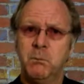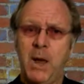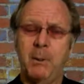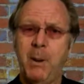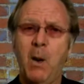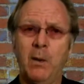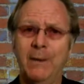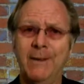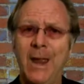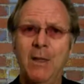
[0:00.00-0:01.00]
And apparently
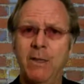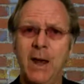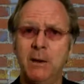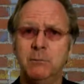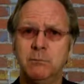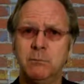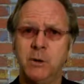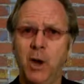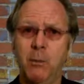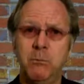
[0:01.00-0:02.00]
at the end they
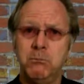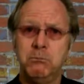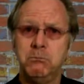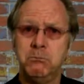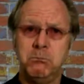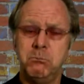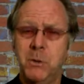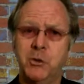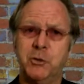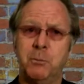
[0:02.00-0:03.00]
dubbed
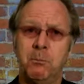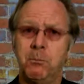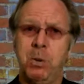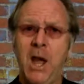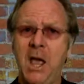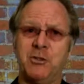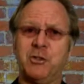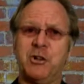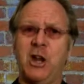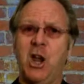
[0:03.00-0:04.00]
Miss
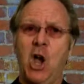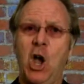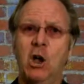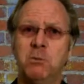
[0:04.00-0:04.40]
Plastica